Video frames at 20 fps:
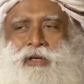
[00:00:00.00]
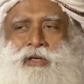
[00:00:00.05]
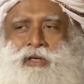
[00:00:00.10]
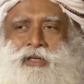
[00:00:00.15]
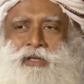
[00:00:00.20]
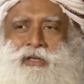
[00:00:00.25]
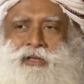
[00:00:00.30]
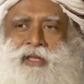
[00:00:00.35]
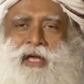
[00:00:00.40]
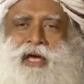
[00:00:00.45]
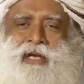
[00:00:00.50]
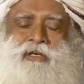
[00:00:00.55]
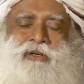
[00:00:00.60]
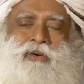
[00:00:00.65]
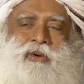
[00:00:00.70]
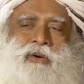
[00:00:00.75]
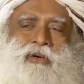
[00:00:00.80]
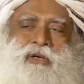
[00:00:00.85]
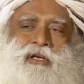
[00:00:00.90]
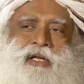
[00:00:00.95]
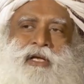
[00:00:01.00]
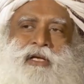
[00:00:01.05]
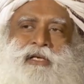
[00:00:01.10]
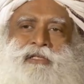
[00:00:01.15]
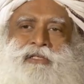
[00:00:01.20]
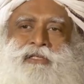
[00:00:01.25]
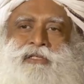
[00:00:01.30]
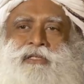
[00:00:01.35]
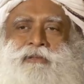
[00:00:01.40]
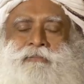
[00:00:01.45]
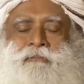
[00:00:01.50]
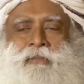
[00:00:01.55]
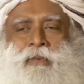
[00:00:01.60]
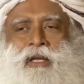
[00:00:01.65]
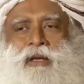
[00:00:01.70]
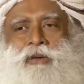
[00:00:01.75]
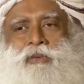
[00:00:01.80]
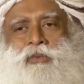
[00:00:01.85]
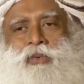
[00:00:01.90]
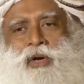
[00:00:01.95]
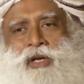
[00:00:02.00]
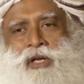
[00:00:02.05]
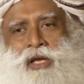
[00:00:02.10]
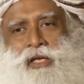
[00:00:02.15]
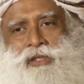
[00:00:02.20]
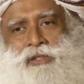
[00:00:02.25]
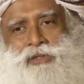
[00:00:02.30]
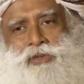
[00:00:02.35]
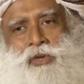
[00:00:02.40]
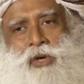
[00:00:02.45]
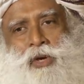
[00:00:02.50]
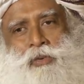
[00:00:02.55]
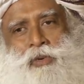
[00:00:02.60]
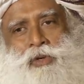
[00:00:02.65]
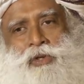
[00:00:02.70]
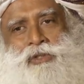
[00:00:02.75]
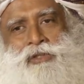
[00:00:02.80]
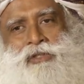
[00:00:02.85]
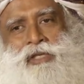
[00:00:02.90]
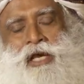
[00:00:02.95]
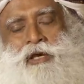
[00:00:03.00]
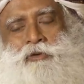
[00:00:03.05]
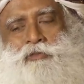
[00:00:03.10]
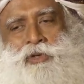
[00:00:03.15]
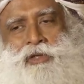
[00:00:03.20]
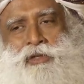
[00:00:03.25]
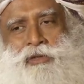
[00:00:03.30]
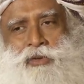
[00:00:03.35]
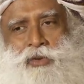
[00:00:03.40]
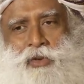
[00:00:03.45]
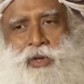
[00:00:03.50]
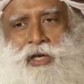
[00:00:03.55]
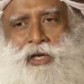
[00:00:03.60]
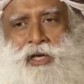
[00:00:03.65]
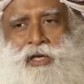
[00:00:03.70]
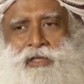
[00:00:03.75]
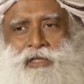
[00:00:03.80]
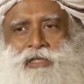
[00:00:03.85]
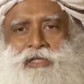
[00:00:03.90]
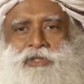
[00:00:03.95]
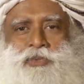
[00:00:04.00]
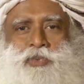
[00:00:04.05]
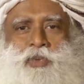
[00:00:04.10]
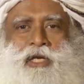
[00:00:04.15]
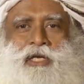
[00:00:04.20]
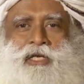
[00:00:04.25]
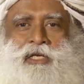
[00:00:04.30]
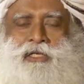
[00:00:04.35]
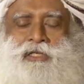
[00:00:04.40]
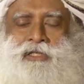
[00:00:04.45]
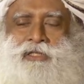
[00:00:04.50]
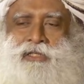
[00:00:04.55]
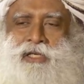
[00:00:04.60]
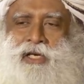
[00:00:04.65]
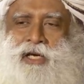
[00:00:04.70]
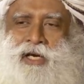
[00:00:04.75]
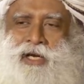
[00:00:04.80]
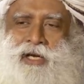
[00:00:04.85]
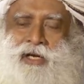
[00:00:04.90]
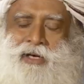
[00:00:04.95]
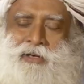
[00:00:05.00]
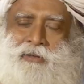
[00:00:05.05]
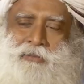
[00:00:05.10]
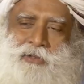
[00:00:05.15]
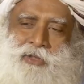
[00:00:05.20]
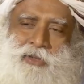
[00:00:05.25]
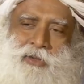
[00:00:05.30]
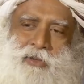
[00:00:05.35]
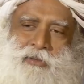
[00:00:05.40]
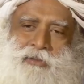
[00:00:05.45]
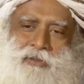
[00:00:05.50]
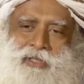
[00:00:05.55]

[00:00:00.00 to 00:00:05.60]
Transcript: In that context, what I saw was I've been looking at these various, uh, you know,